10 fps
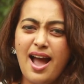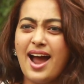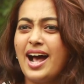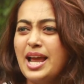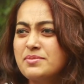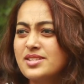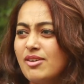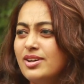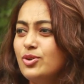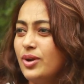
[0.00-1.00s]
And I am
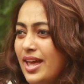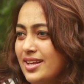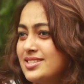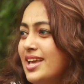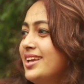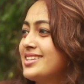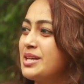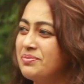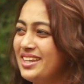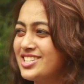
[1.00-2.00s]
someone who likes taking
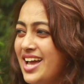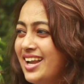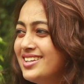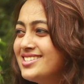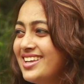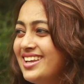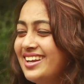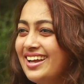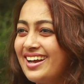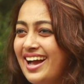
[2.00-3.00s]
something
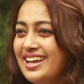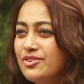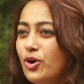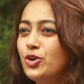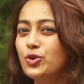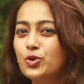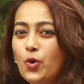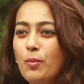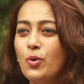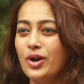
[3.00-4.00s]
challenging. Like I want to
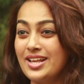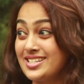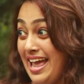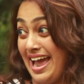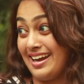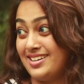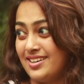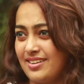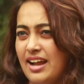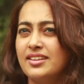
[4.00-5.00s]
grow more as an
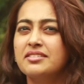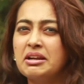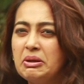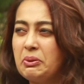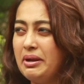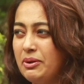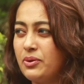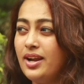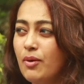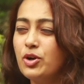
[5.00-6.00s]
actor rather than heroine
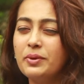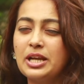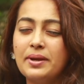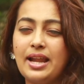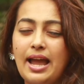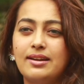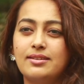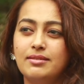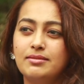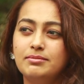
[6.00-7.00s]
heroine. I want to become an
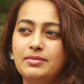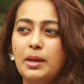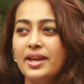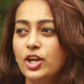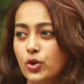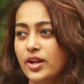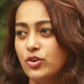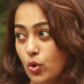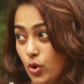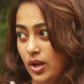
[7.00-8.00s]
actor maybe
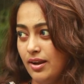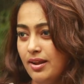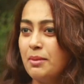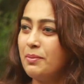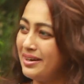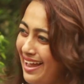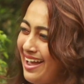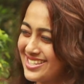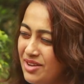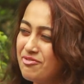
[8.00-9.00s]
heroine role, but
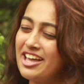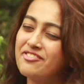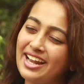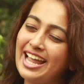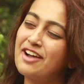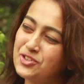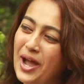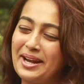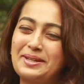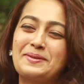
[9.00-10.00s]
somewhere where I have to
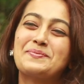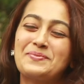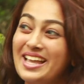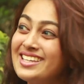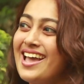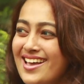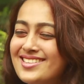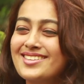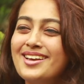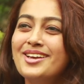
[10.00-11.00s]
content act. oriented.
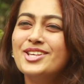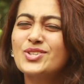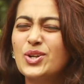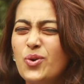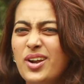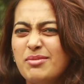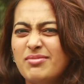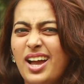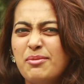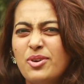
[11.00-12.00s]
Yes. So I told
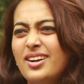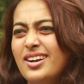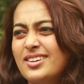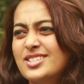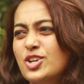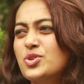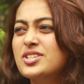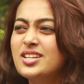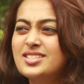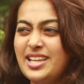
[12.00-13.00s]
him I'm not interested to
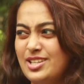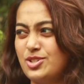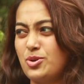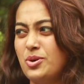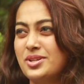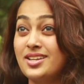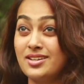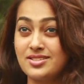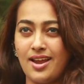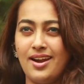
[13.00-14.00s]
just change clothes
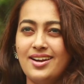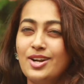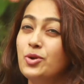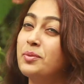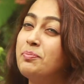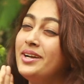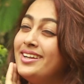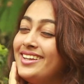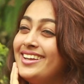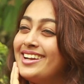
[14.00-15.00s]
and stand and look
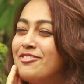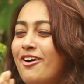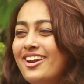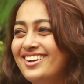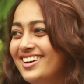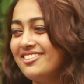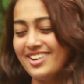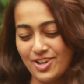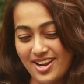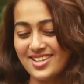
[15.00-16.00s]
pretty and fall in love
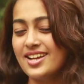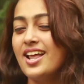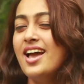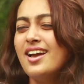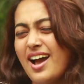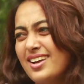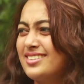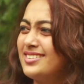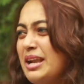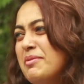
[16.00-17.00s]
and all. I said, I,
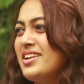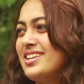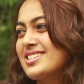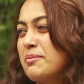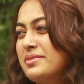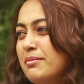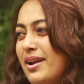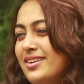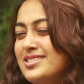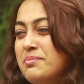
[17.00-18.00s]
tell me when there's something
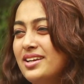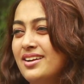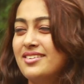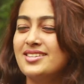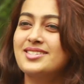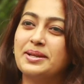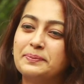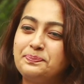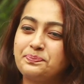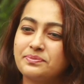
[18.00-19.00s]
better, something
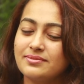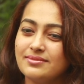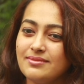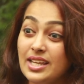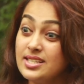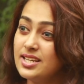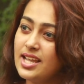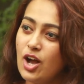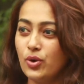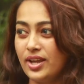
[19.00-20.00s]
interesting. He said,
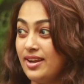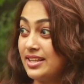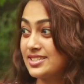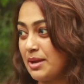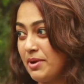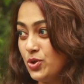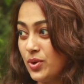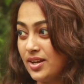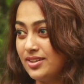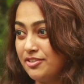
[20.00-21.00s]
yeah, okay, next time I do
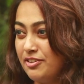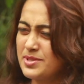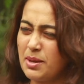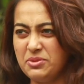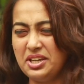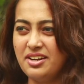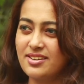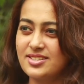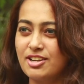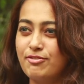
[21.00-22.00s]
another film, something
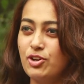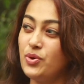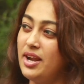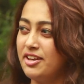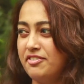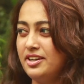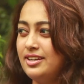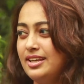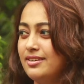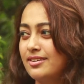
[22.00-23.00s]
interesting for you, I'll
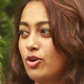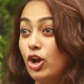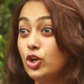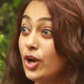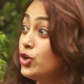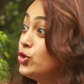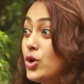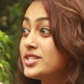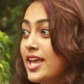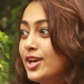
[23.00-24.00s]
definitely call you and
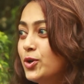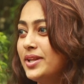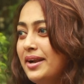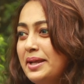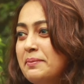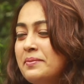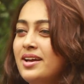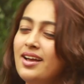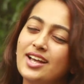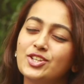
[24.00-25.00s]
no saying no that time.
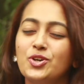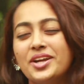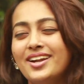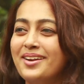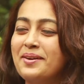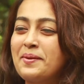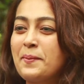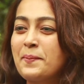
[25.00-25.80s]
Hmm. I said, okay, done.